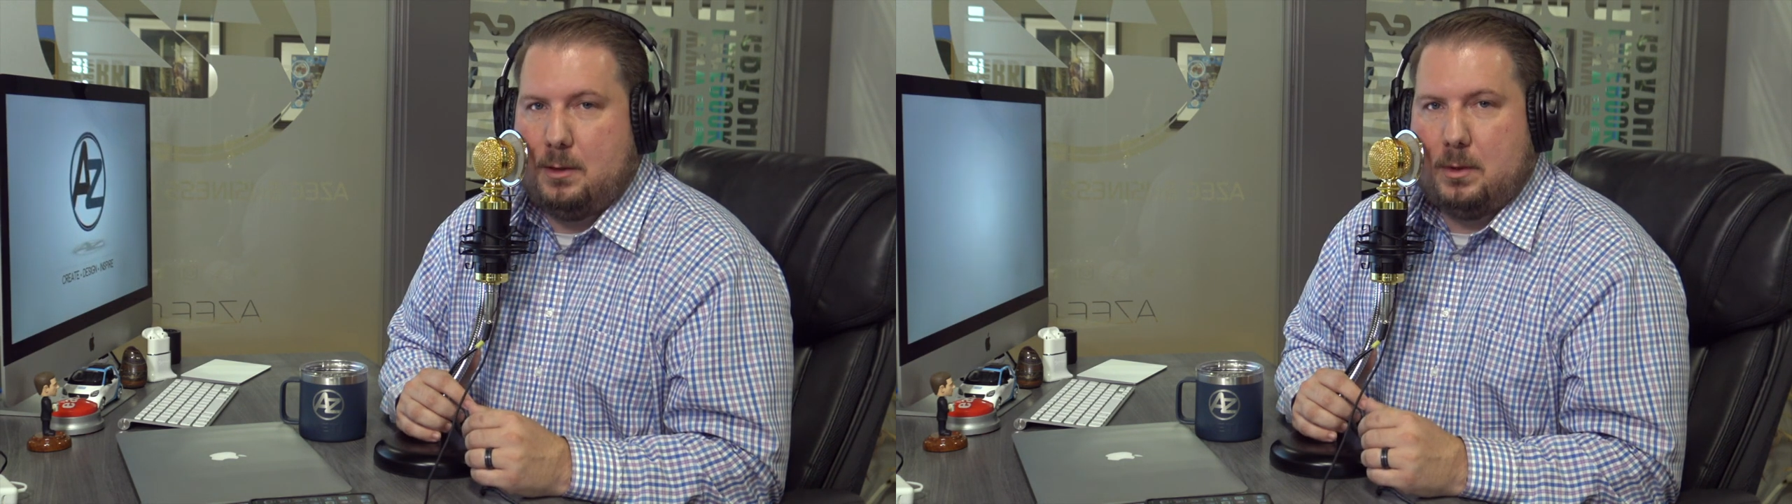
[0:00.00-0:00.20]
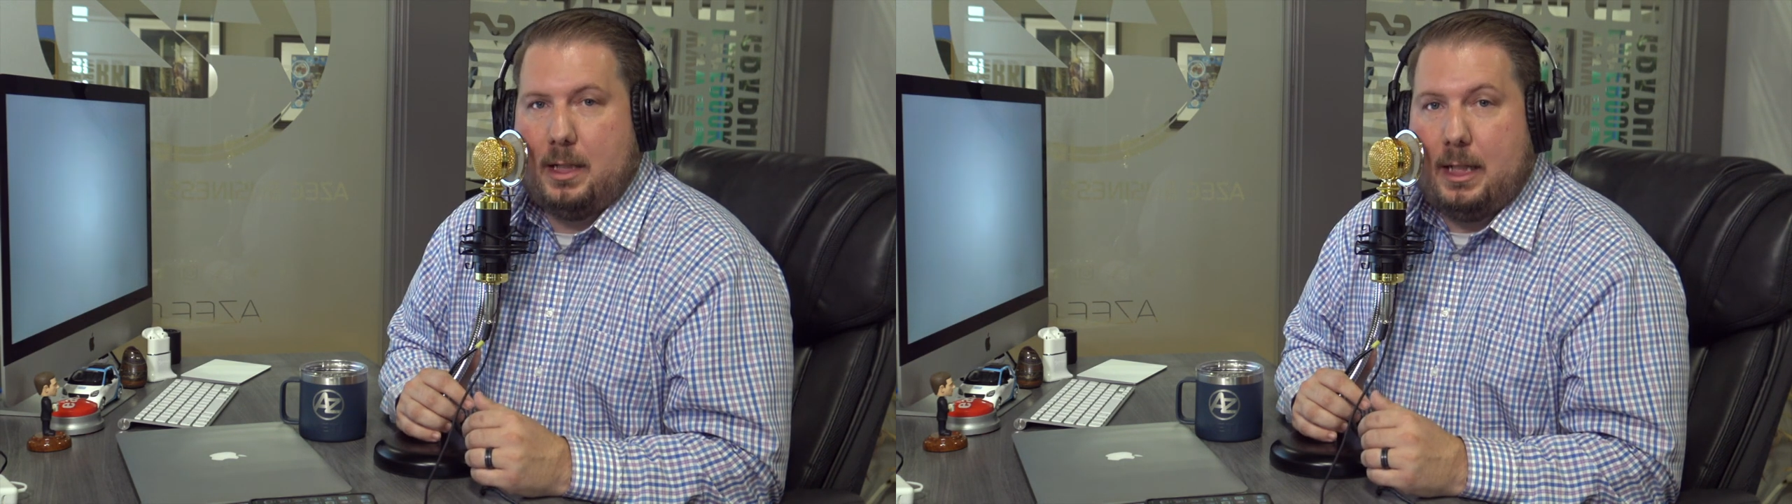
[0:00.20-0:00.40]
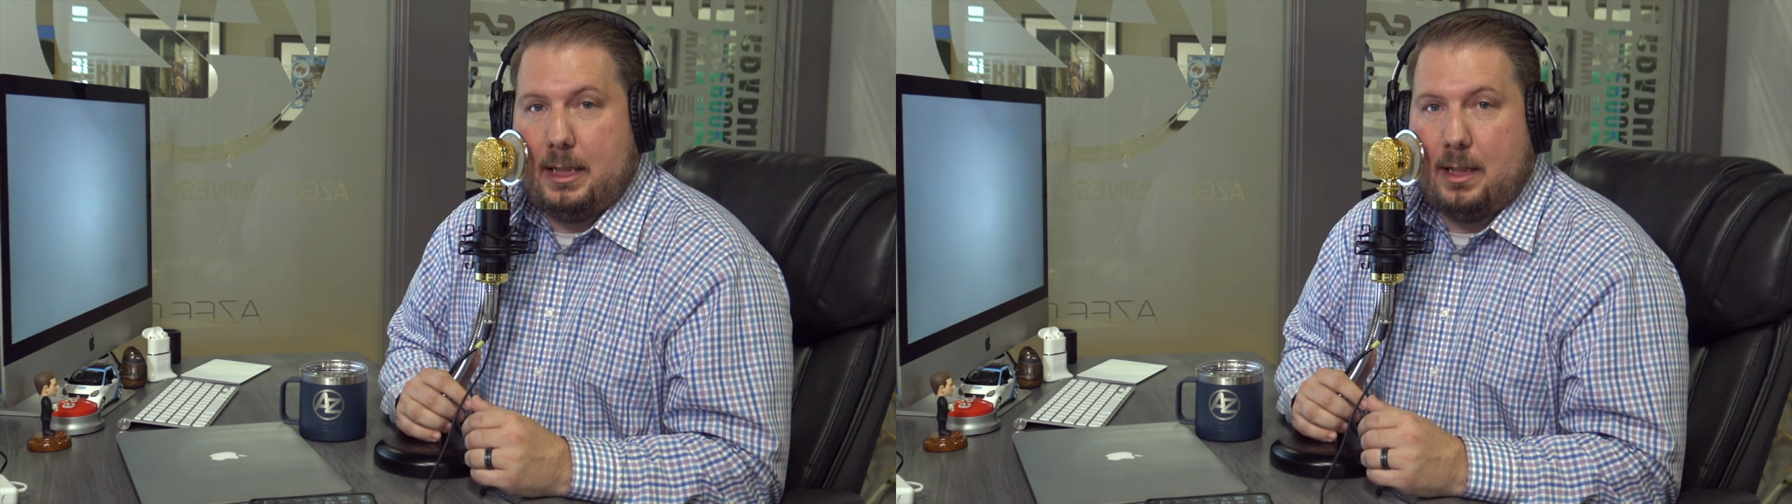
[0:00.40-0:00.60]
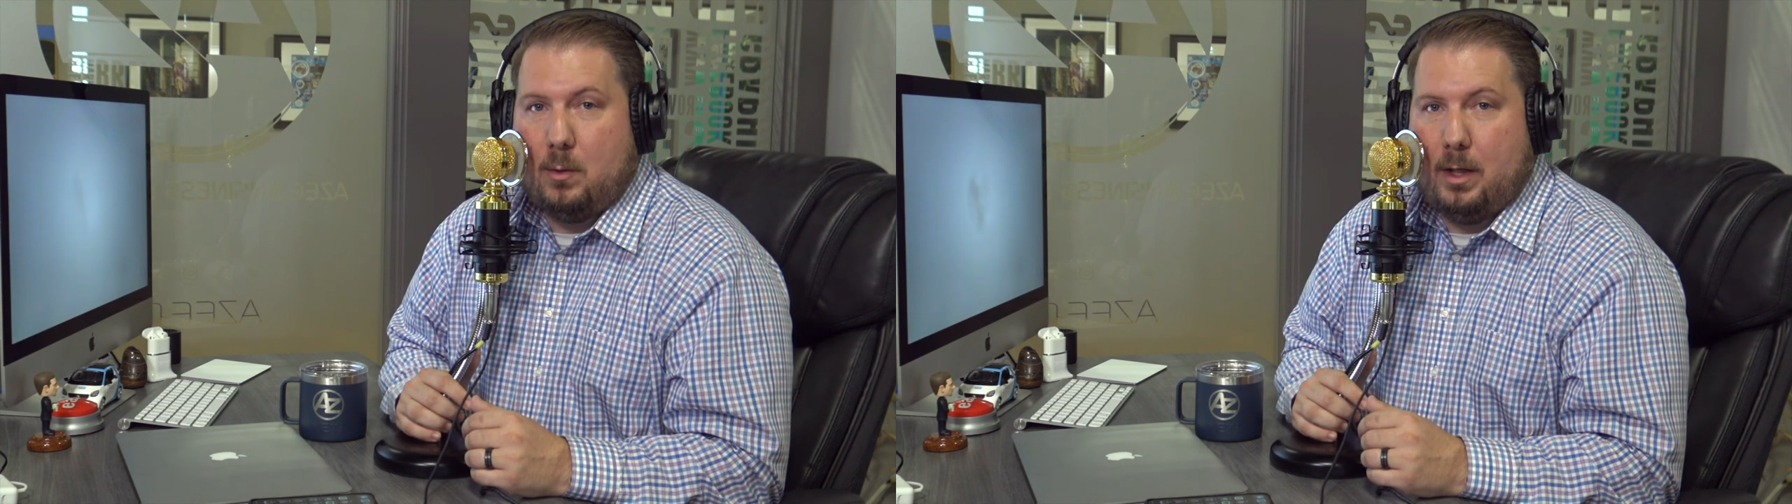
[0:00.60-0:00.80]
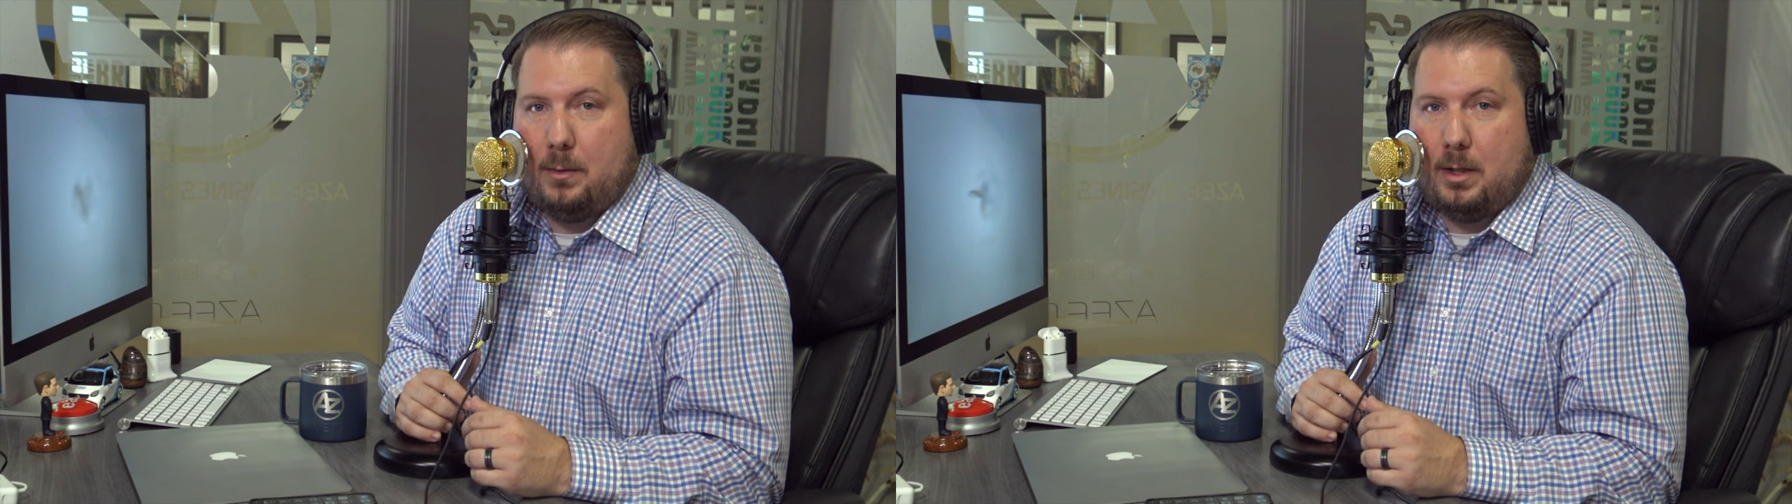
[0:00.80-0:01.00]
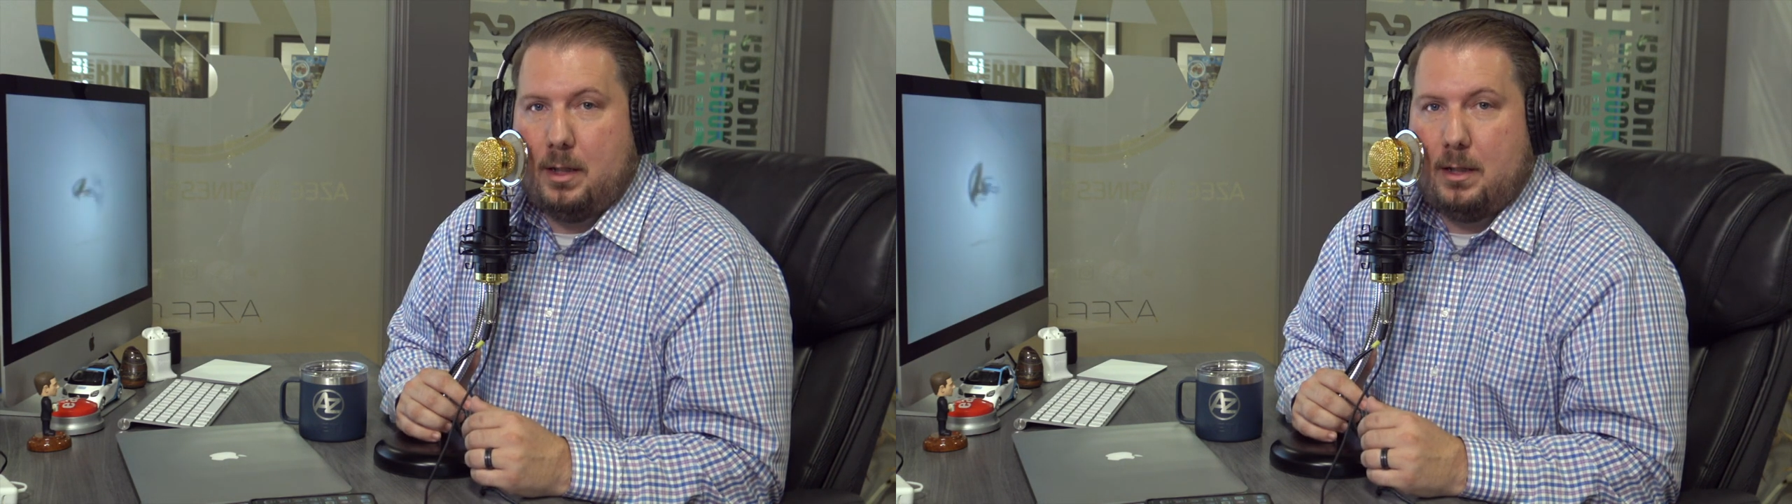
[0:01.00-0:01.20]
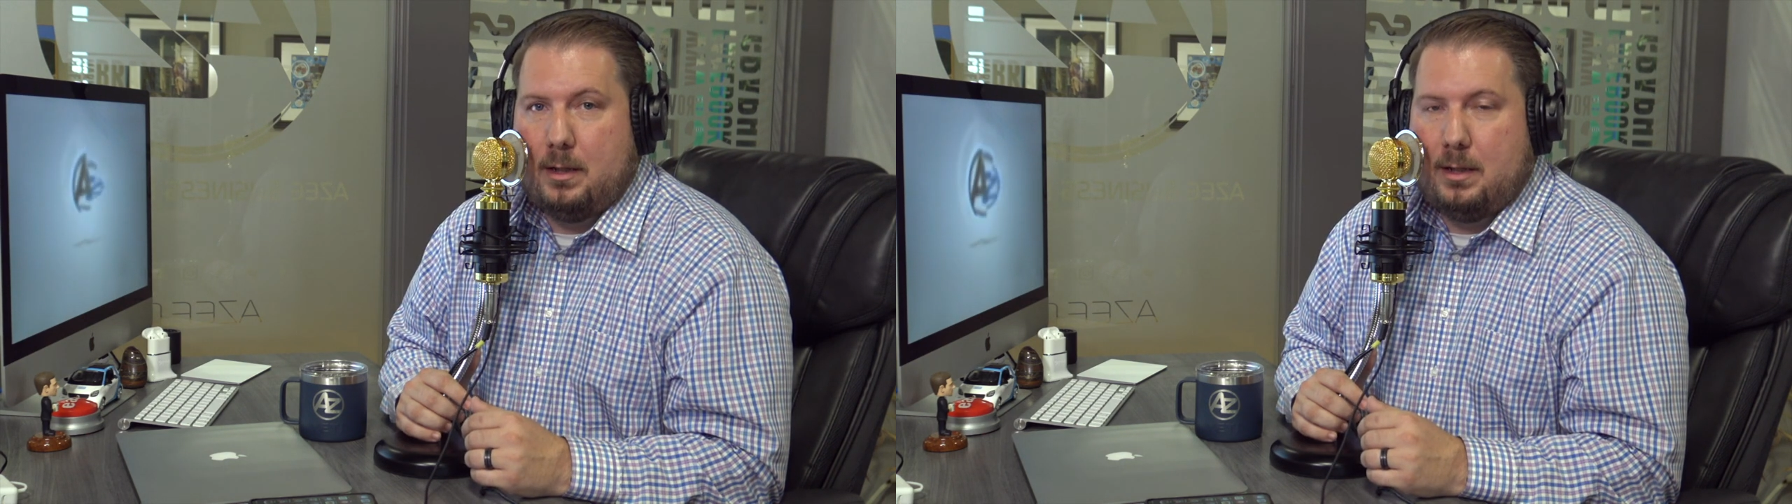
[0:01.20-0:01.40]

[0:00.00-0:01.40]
what they can get away with.